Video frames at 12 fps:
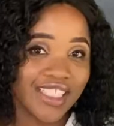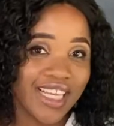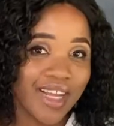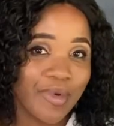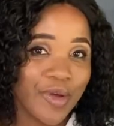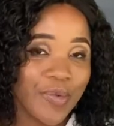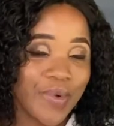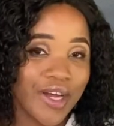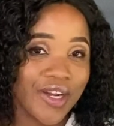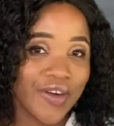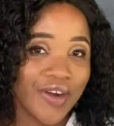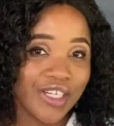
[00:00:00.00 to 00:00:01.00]
that I'm a cum
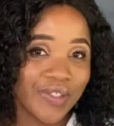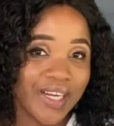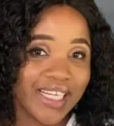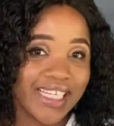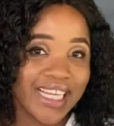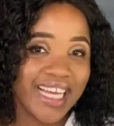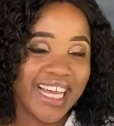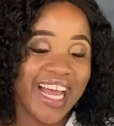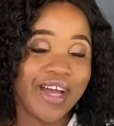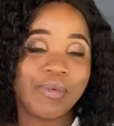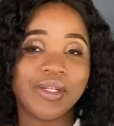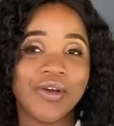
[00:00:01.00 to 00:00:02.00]
laude graduate,
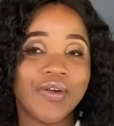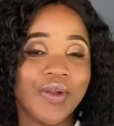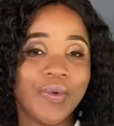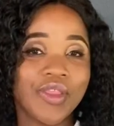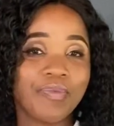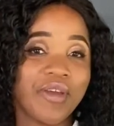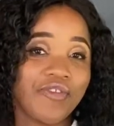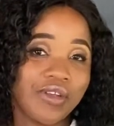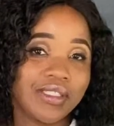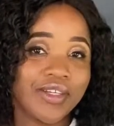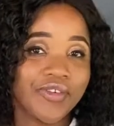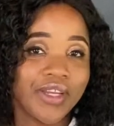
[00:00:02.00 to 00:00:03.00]
but only with my
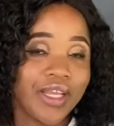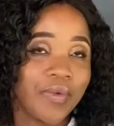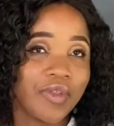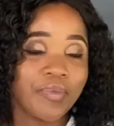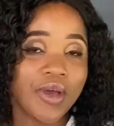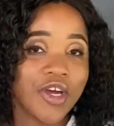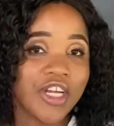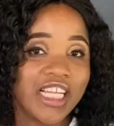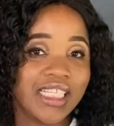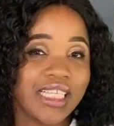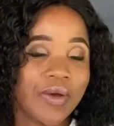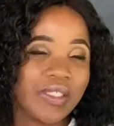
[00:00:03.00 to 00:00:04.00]
first degree, with my
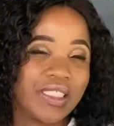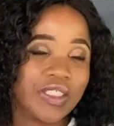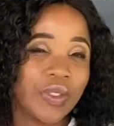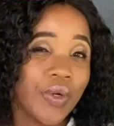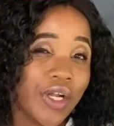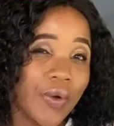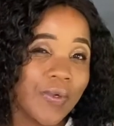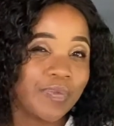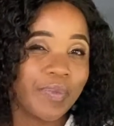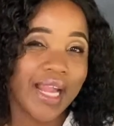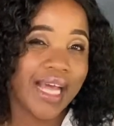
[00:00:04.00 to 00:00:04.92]
honors? I was so close, but I